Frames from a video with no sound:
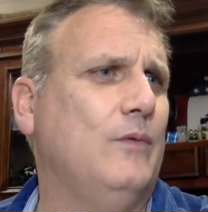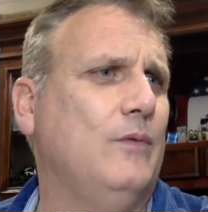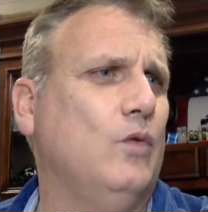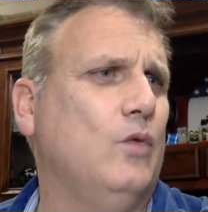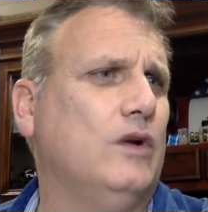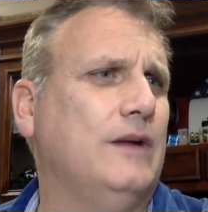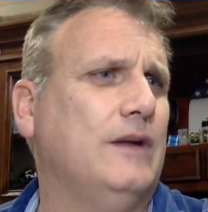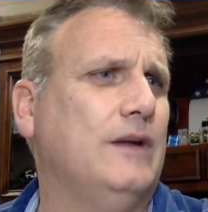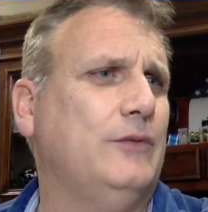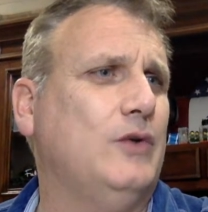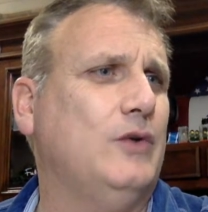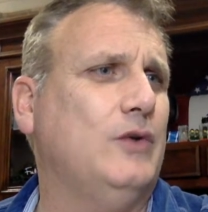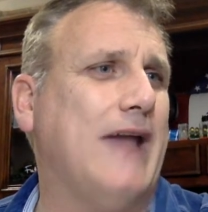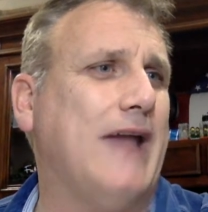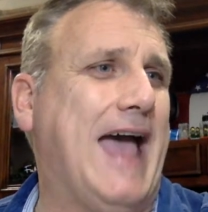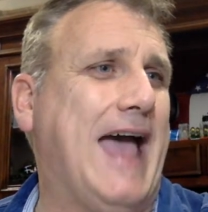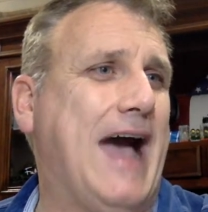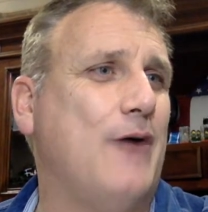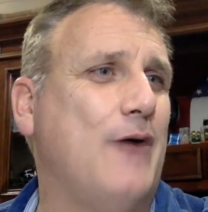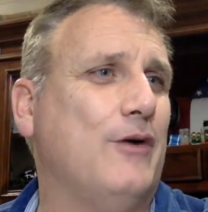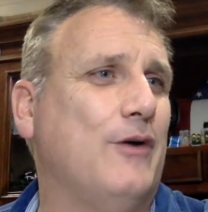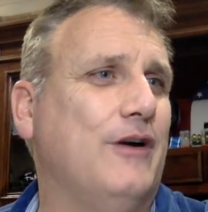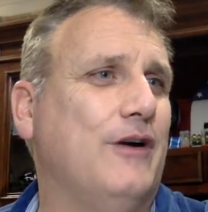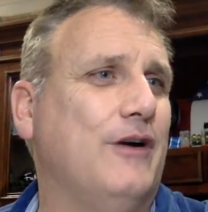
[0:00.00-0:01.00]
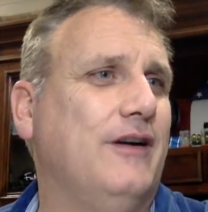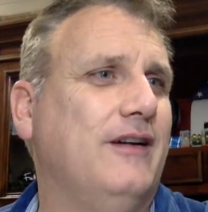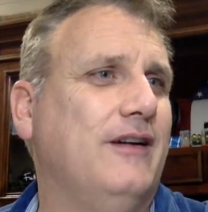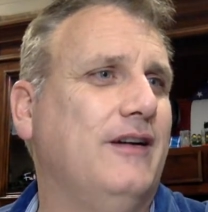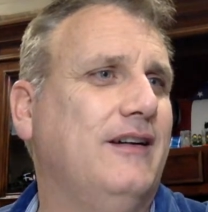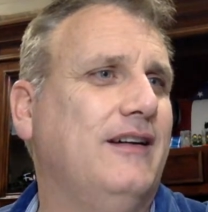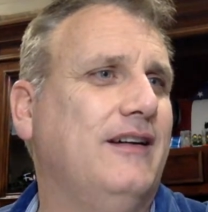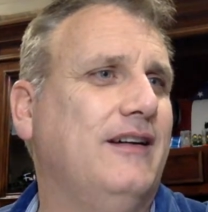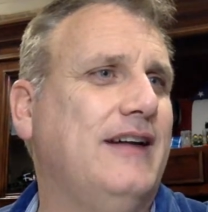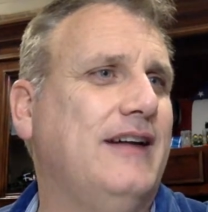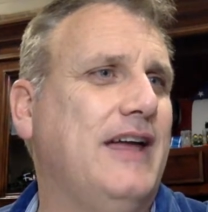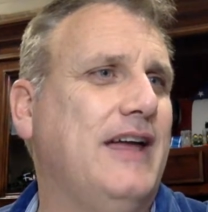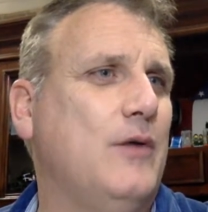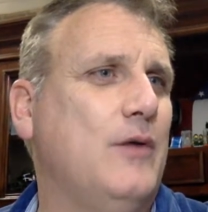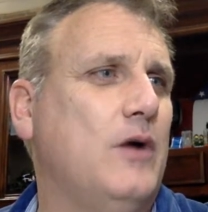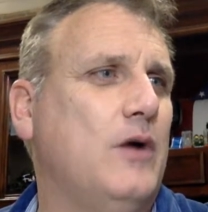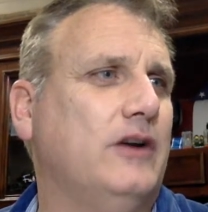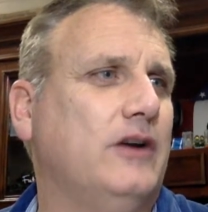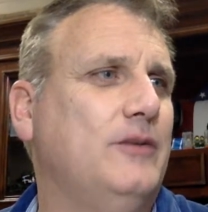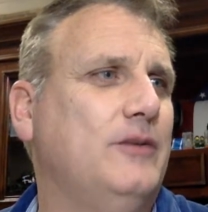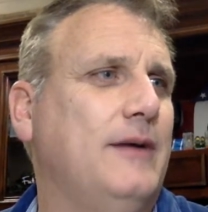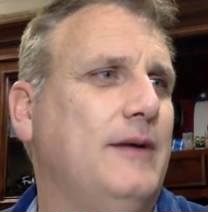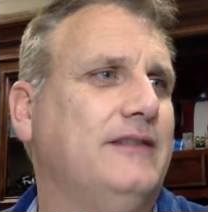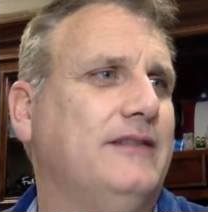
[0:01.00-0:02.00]
worked up to an hour. Now you
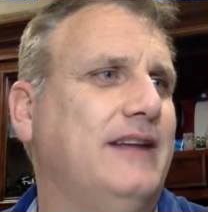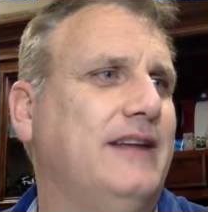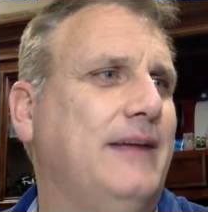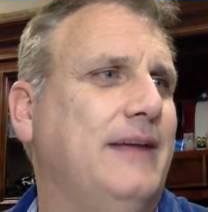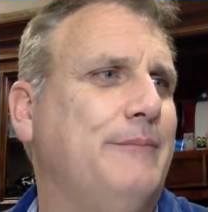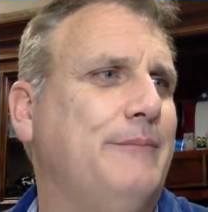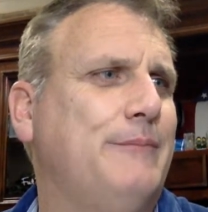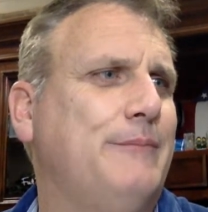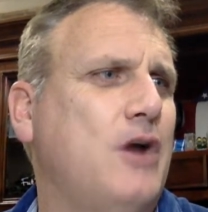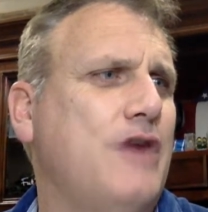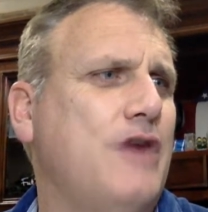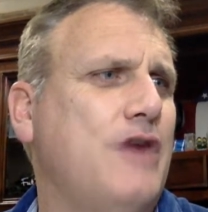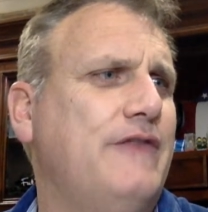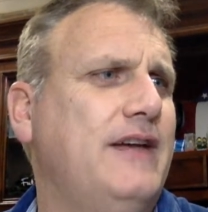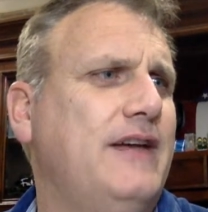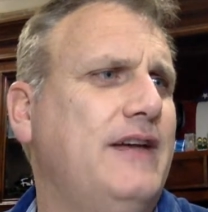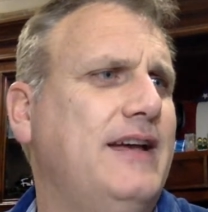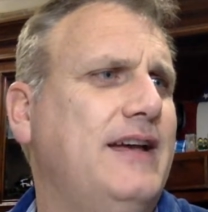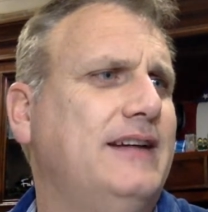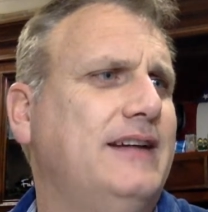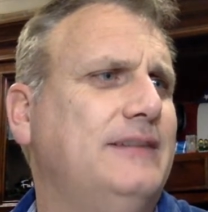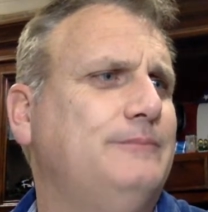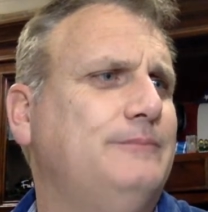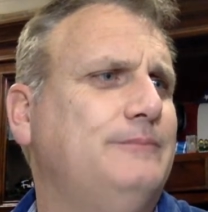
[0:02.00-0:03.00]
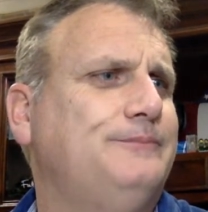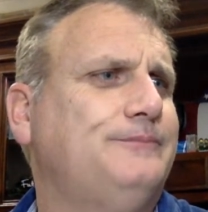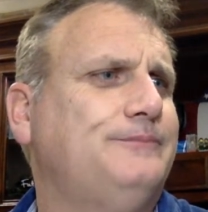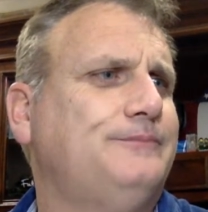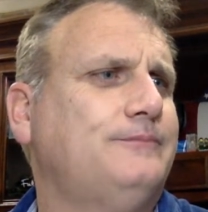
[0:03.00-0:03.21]
walk 2 miles a day. Perfect.